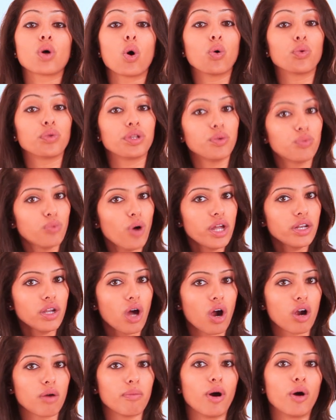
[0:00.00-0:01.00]
only one
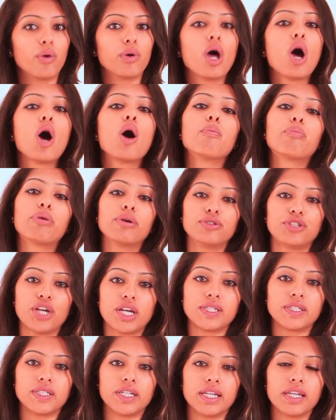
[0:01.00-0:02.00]
hormone,
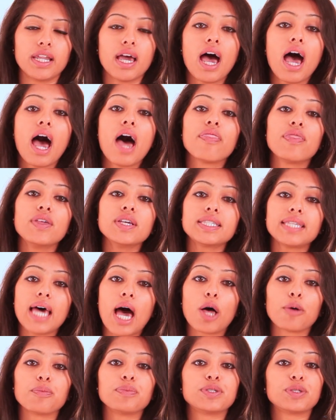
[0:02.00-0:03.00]
progestin. This
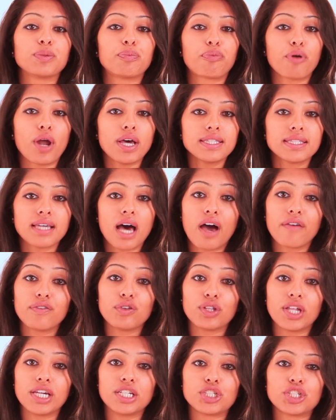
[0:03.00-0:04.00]
helps suppress
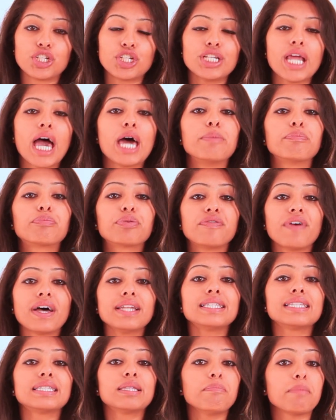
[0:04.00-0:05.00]
ovulation and
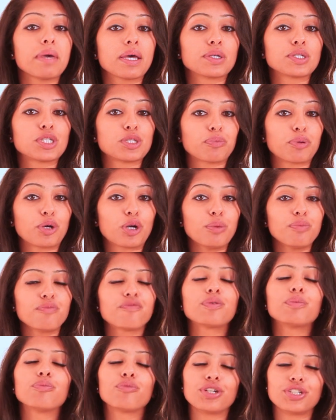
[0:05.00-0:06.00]
prevents the male sperm
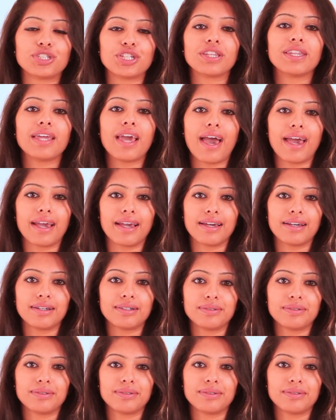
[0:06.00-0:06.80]
from reaching the egg.